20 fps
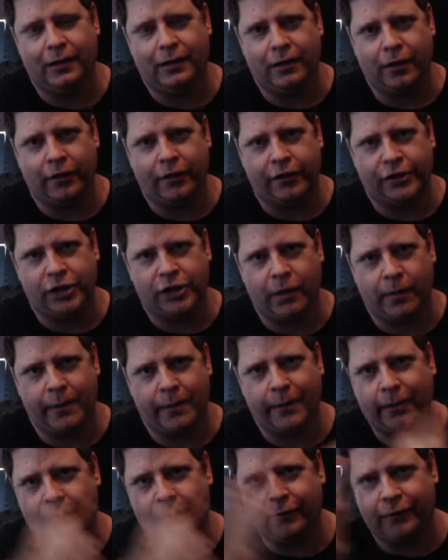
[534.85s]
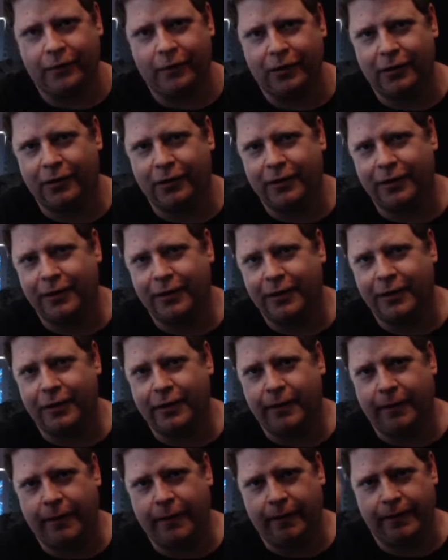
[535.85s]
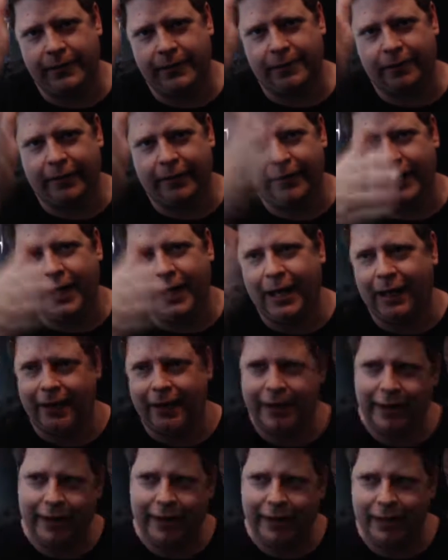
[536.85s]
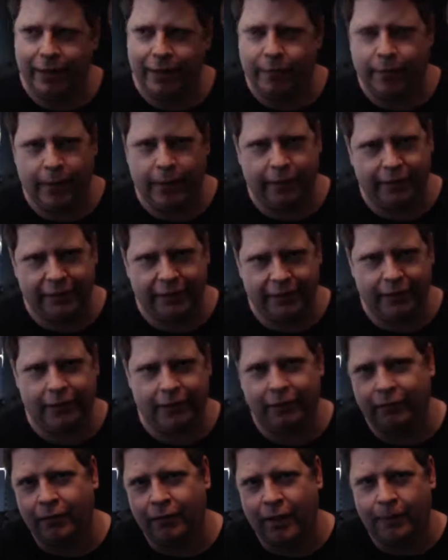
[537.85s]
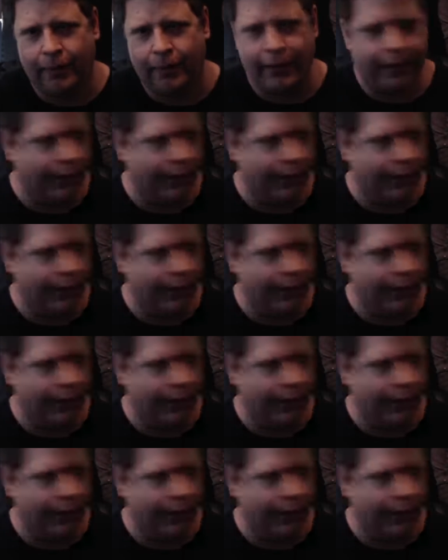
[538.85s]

Okeechobee Boulevard, in between that and Belvedere, right by the